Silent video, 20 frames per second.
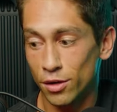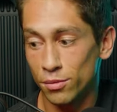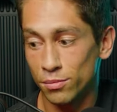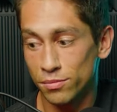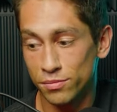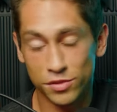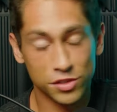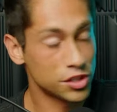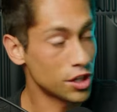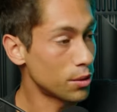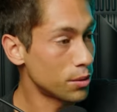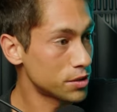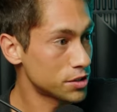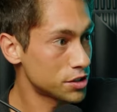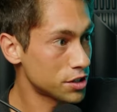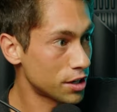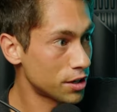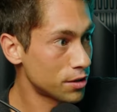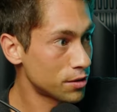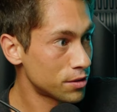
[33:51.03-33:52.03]

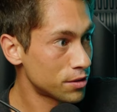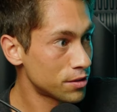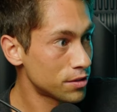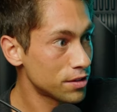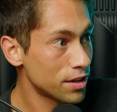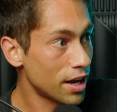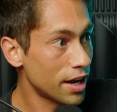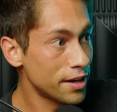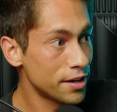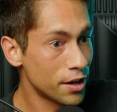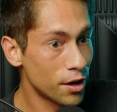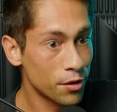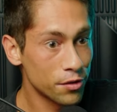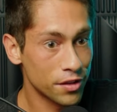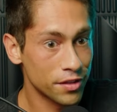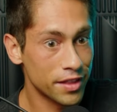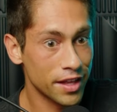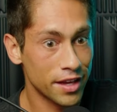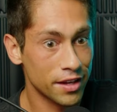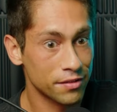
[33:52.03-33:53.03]
so-and-so. I know
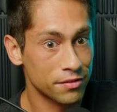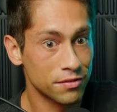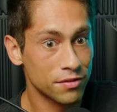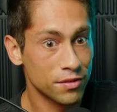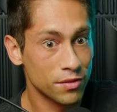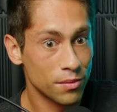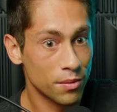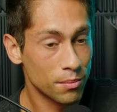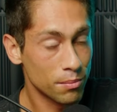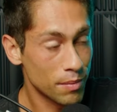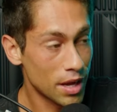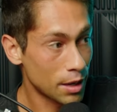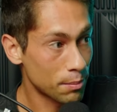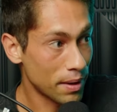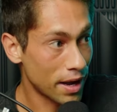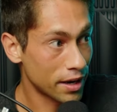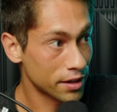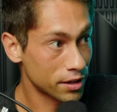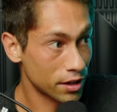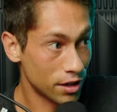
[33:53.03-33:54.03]
that they make
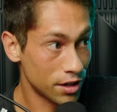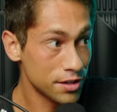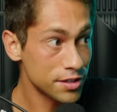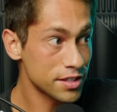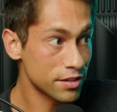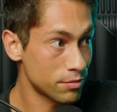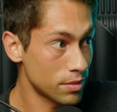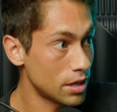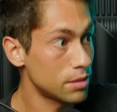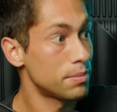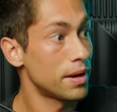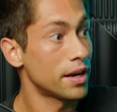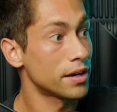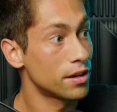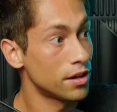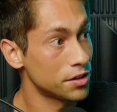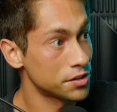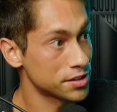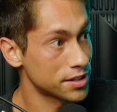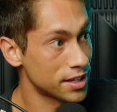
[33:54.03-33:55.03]
bad calls. They've made bad
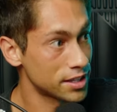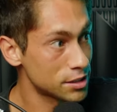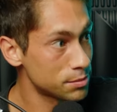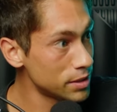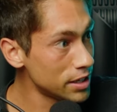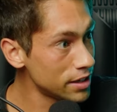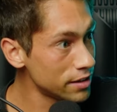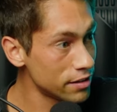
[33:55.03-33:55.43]
calls against me.